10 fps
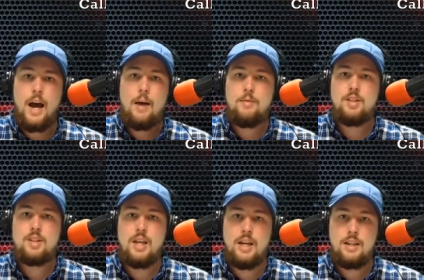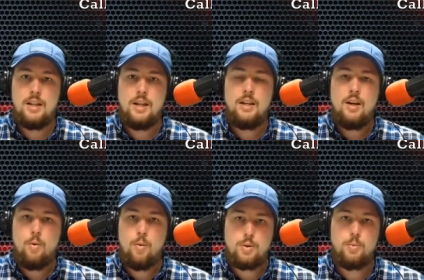I'm just saying that
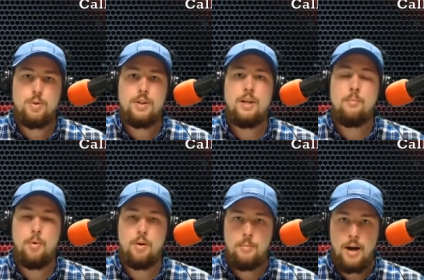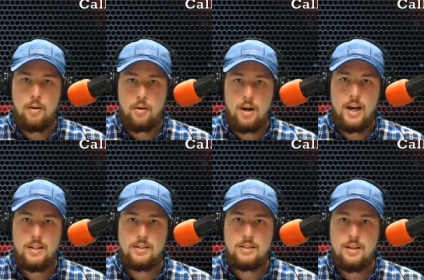what's really important about
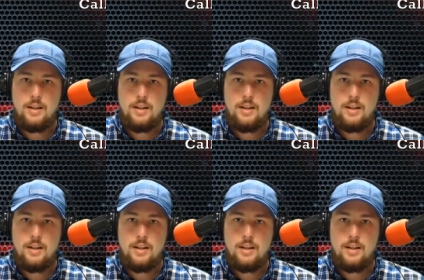Christ